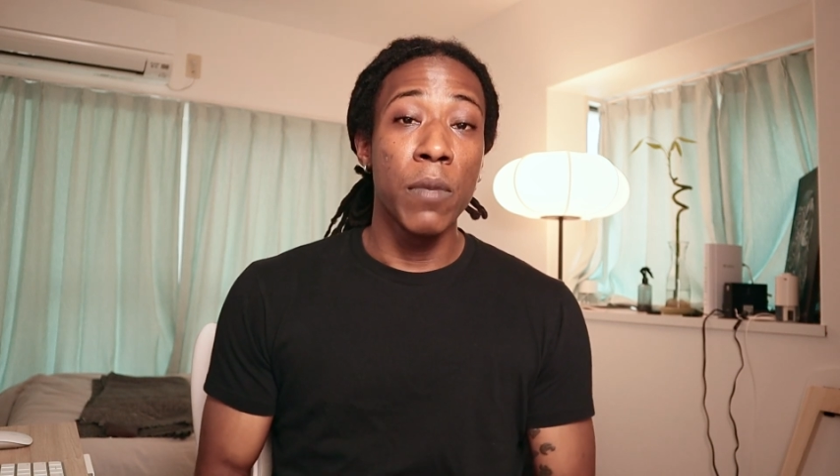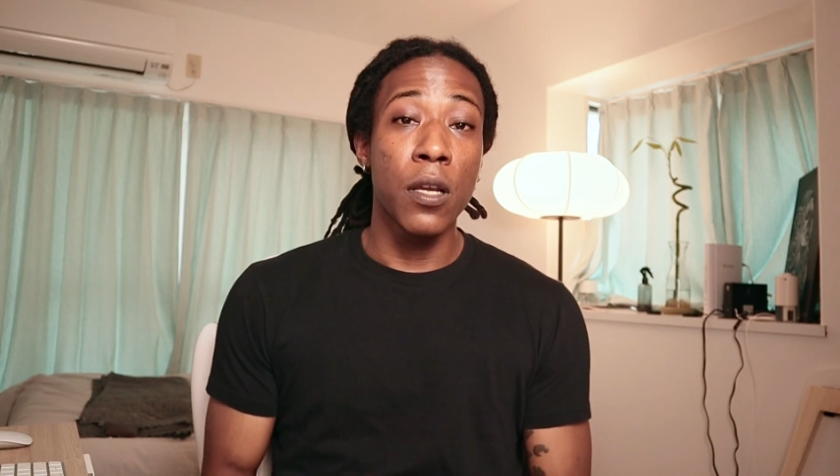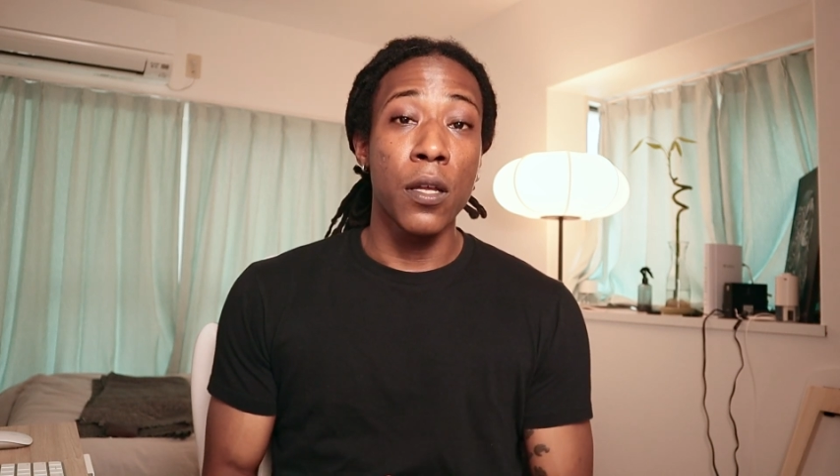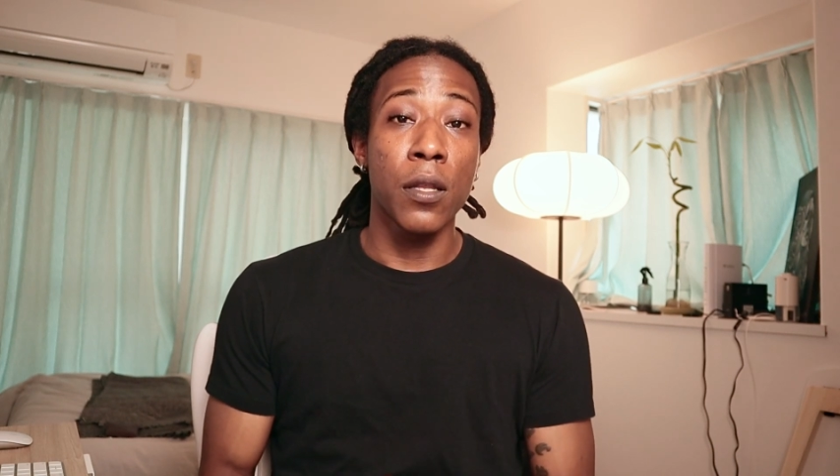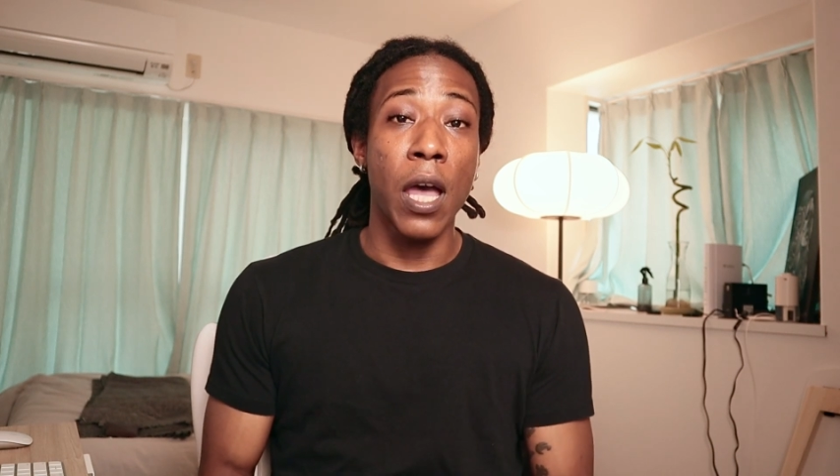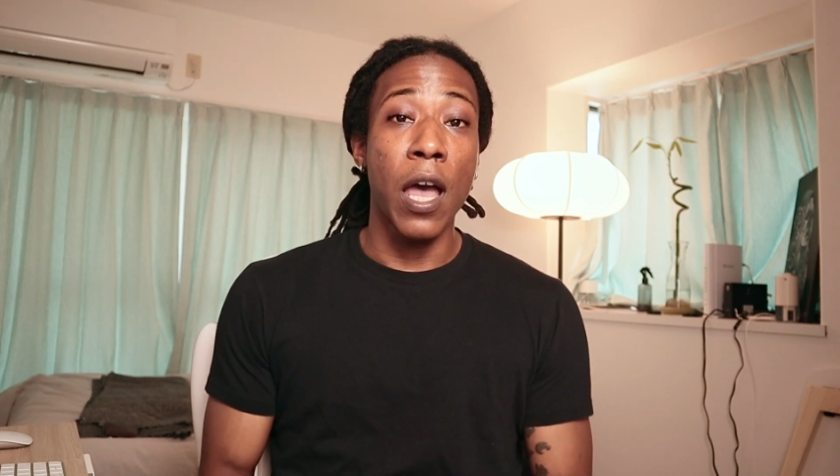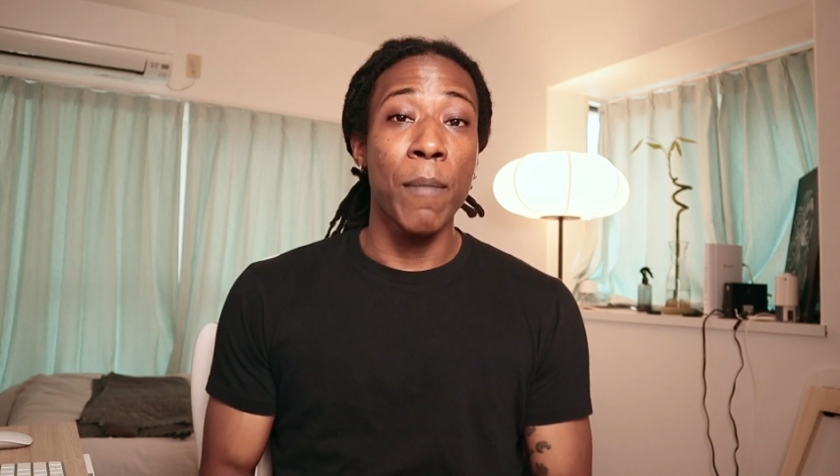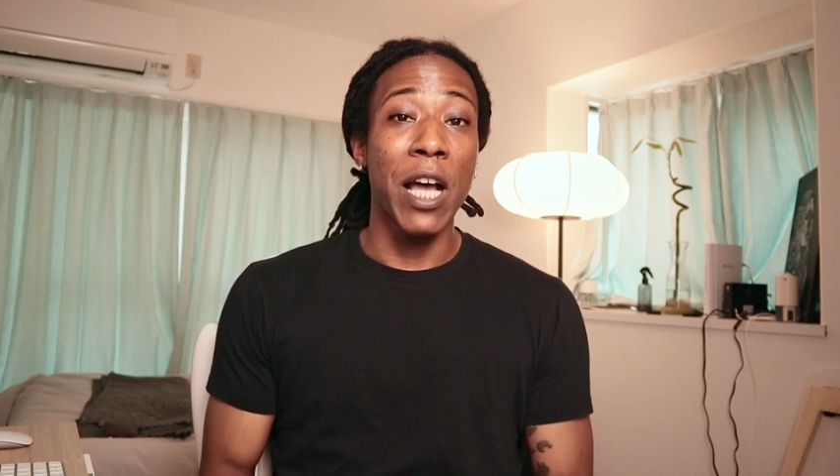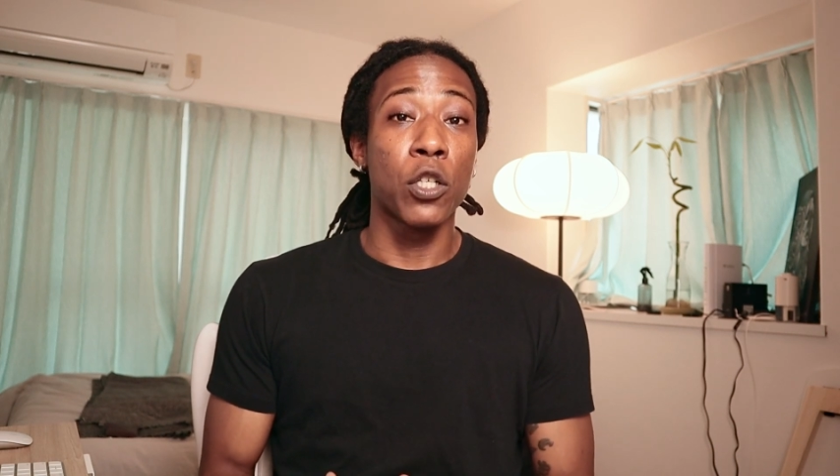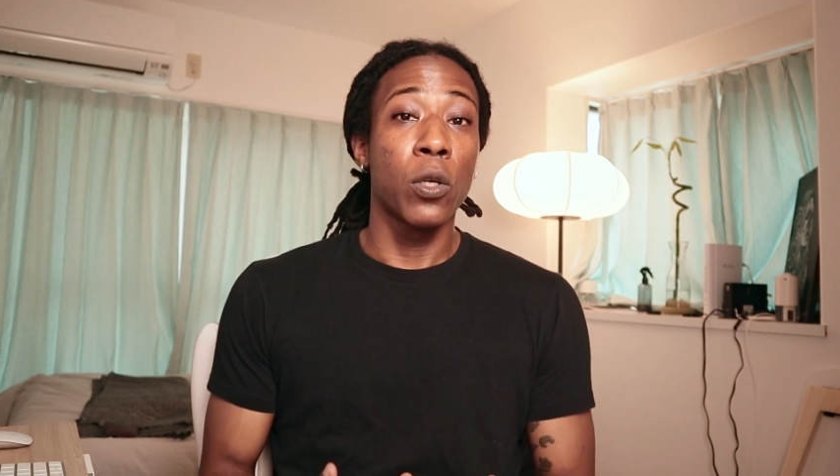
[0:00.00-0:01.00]
because
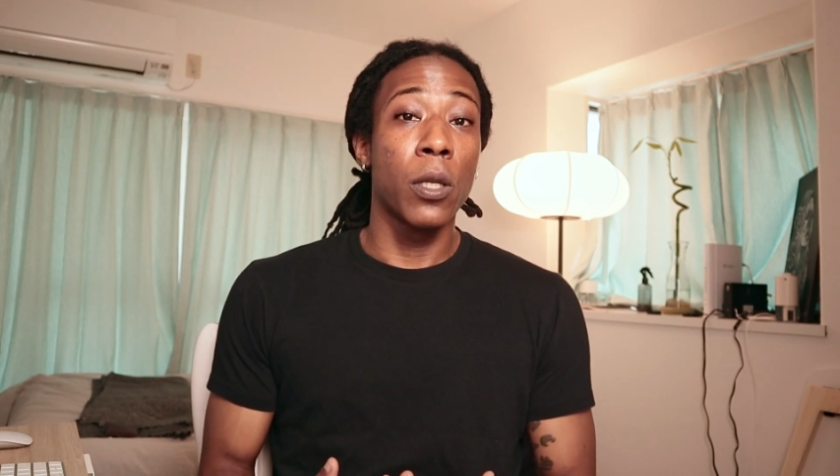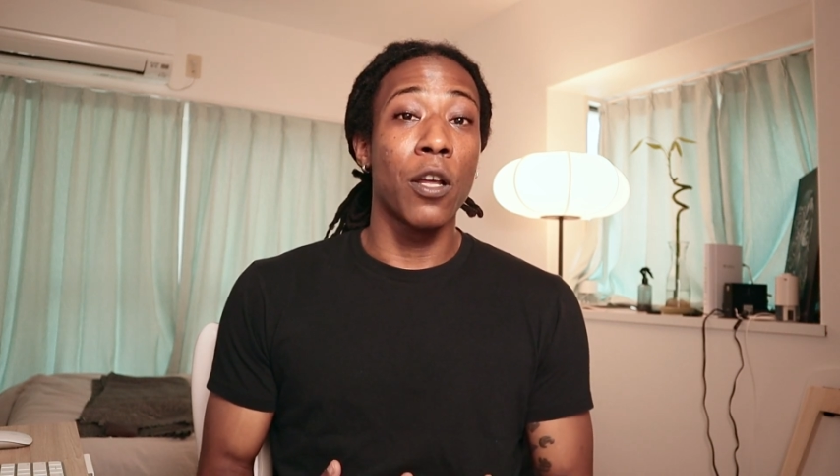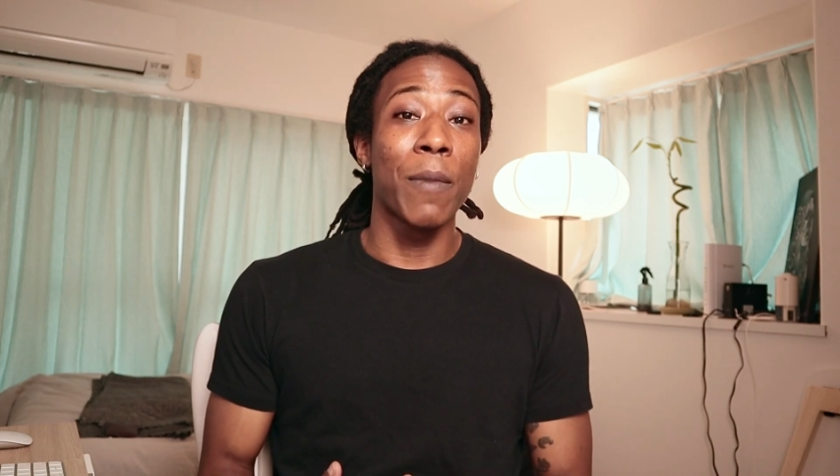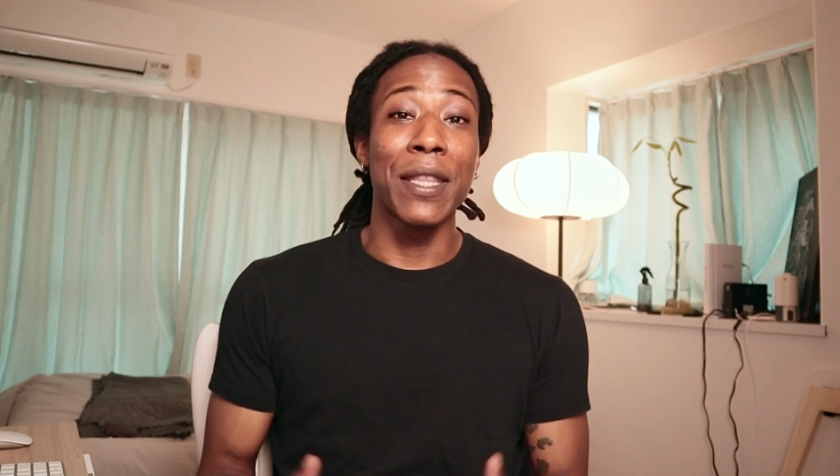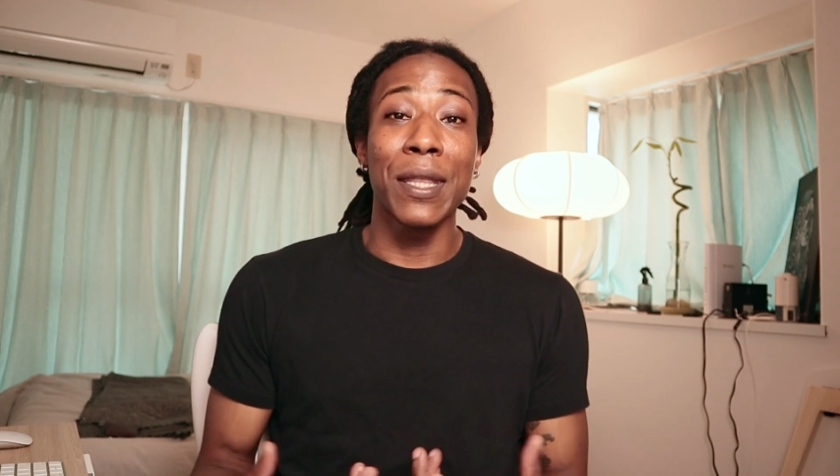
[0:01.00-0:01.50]
I'm actually on my